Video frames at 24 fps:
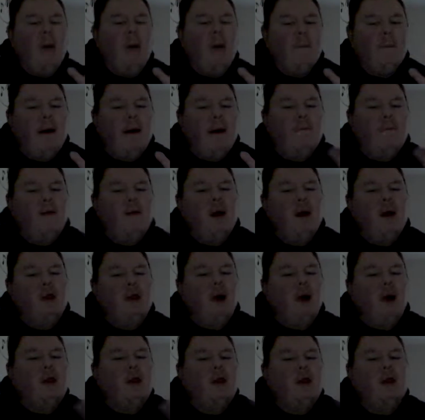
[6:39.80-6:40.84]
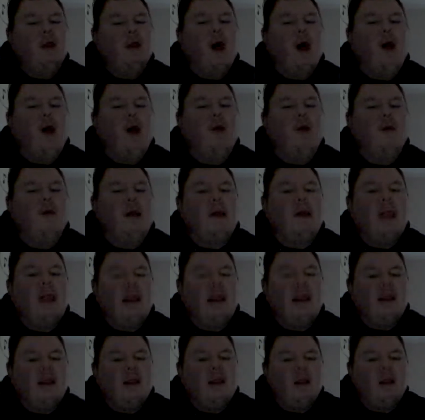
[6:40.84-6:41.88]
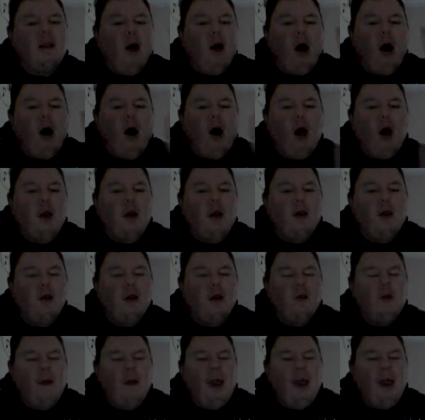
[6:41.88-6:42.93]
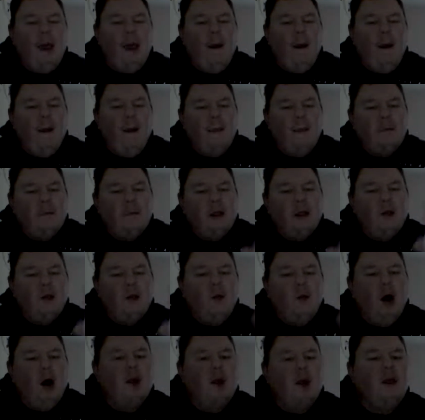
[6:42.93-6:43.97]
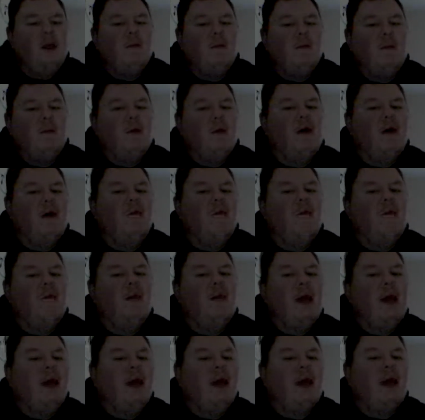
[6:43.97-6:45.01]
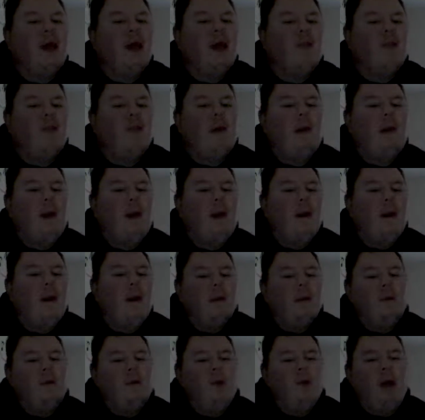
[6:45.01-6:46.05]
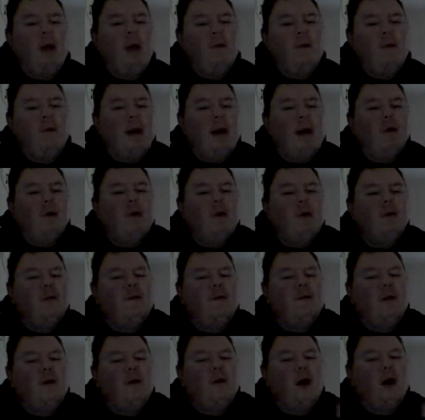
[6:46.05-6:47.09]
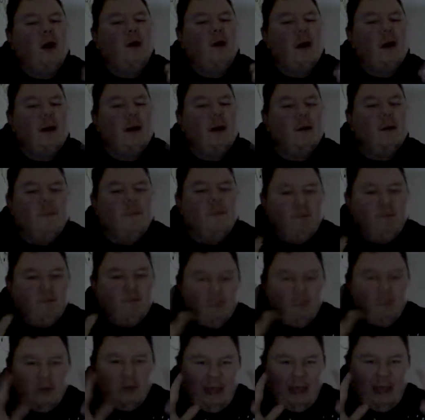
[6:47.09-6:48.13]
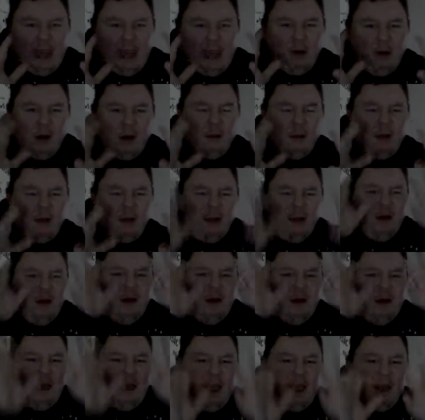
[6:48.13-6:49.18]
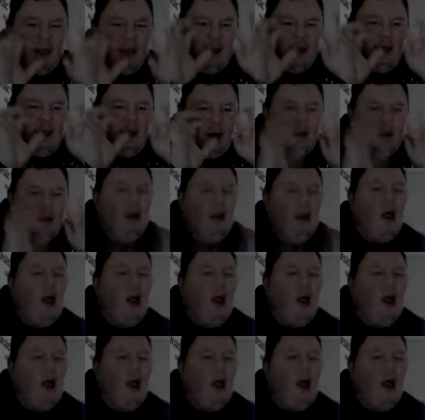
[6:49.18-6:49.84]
But for us Aussies only, this is only Australia. But you can watch if you want from another country, but you won't be able to follow it. Get what I mean? Hint, hint.